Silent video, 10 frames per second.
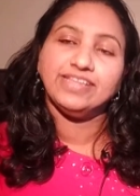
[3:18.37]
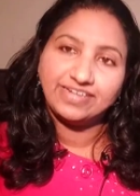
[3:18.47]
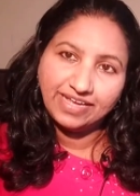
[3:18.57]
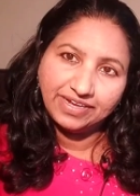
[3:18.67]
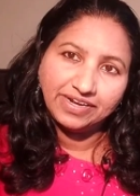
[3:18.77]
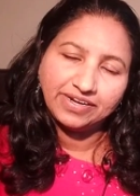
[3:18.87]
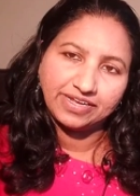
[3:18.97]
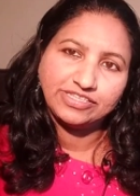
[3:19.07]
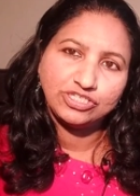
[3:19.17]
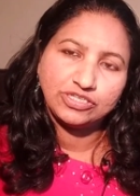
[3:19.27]
The
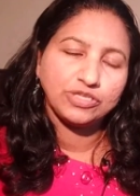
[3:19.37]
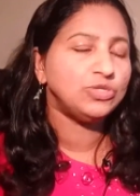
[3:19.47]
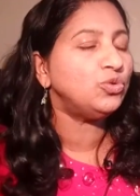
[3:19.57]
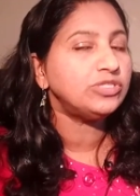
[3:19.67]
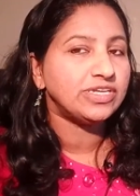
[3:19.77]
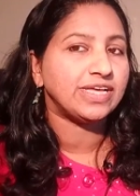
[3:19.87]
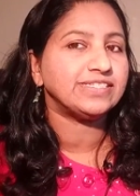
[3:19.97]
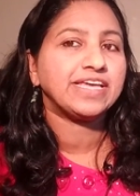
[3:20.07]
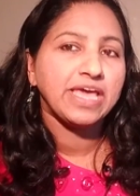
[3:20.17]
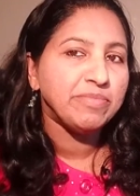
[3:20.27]
terrorists use it
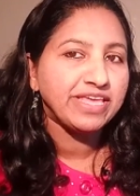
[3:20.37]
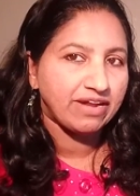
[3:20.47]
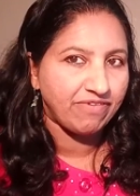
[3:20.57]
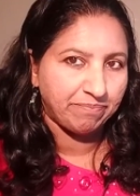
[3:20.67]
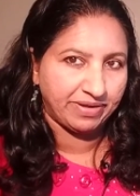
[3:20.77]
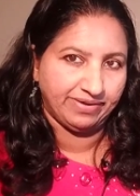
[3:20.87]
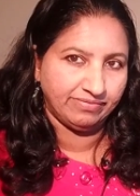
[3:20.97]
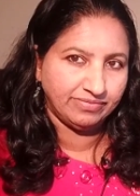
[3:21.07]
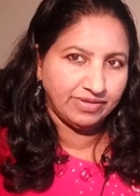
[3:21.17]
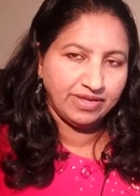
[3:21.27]
as a chemical
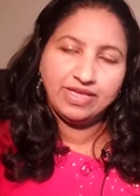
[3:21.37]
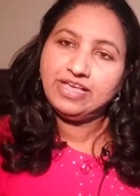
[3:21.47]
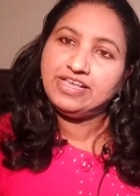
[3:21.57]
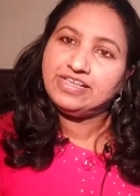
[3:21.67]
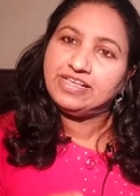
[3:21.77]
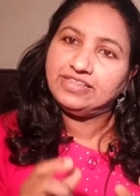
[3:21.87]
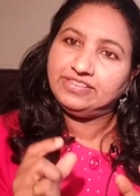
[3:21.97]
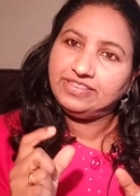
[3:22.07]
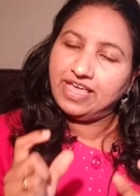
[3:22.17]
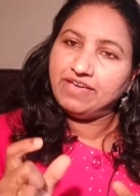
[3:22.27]
weapon.
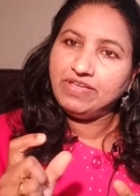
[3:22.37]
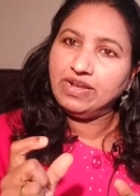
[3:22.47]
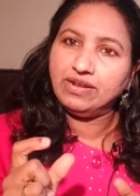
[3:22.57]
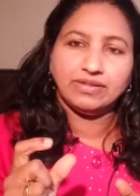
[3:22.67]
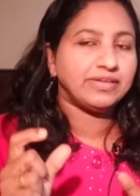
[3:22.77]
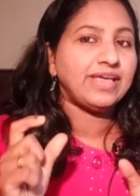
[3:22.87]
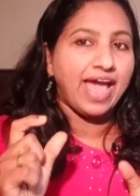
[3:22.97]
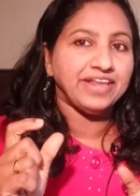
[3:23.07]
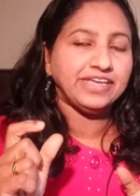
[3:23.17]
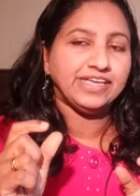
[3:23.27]
They will
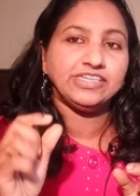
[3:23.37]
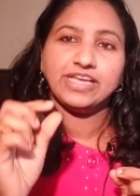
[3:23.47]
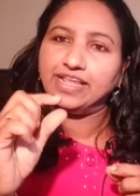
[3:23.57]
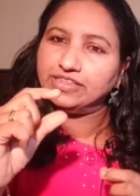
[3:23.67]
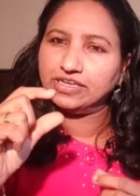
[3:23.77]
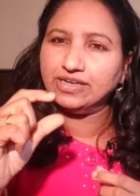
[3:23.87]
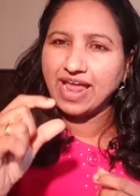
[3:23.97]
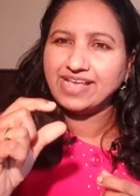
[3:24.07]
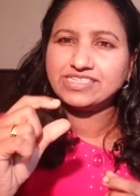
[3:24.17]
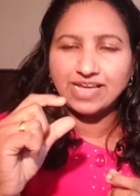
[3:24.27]
carry it in the
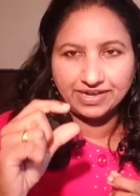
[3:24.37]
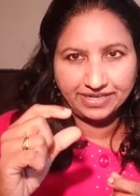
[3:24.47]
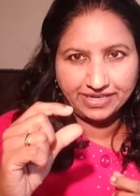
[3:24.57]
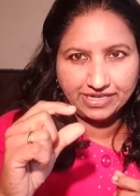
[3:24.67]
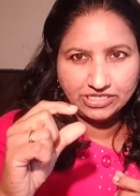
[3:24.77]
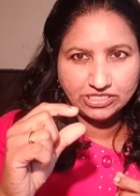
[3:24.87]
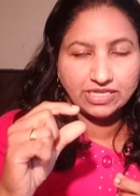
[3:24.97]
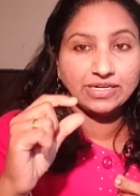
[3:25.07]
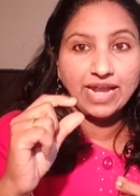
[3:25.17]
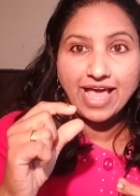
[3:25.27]
glass containers,
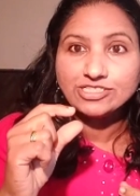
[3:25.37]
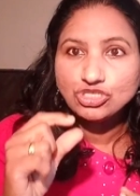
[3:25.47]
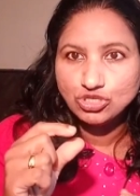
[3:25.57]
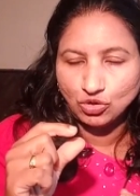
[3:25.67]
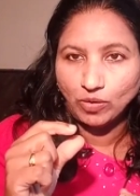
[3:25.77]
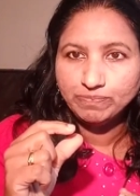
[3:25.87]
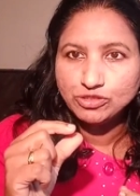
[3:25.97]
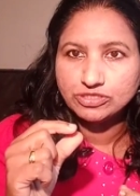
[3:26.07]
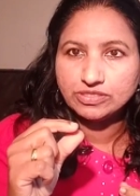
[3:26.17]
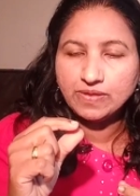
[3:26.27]
glass
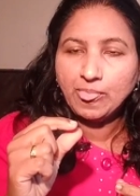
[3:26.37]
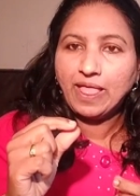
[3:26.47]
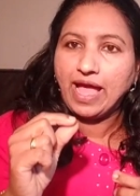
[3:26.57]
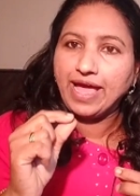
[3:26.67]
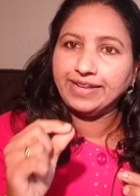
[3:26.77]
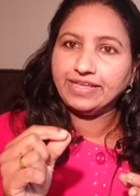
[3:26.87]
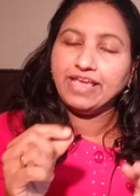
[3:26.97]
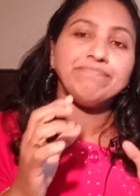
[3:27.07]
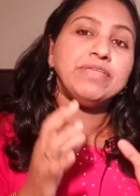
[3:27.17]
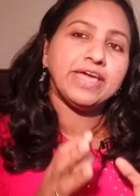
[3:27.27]
tubes, and
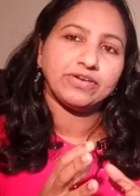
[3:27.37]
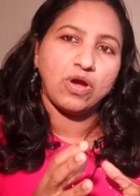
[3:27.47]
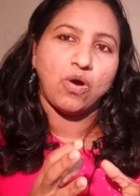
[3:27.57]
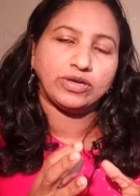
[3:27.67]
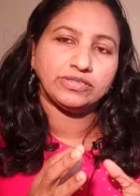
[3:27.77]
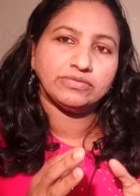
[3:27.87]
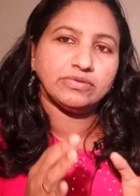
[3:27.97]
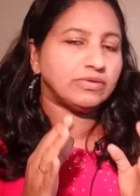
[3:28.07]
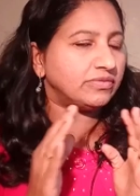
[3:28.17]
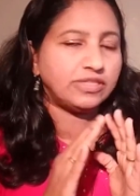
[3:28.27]
if they are caught,
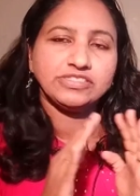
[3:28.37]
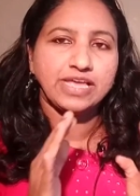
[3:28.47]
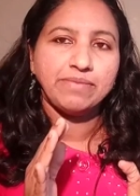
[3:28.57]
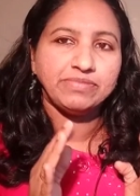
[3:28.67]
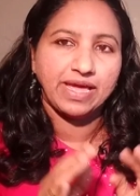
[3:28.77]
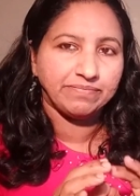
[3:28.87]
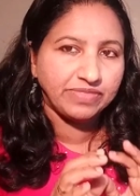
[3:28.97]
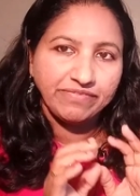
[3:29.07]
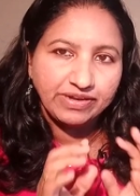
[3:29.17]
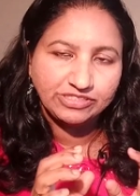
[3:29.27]
the same time
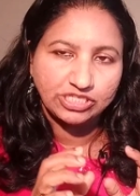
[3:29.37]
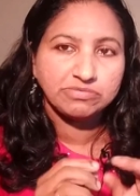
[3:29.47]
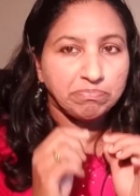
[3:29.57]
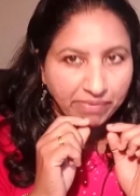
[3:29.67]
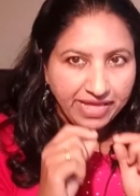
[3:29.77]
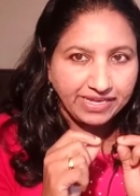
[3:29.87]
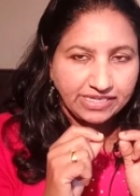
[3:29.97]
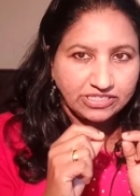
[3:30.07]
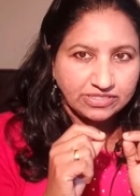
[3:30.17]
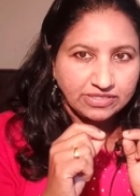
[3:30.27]
they will just break
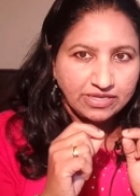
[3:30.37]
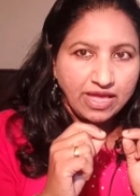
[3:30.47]
it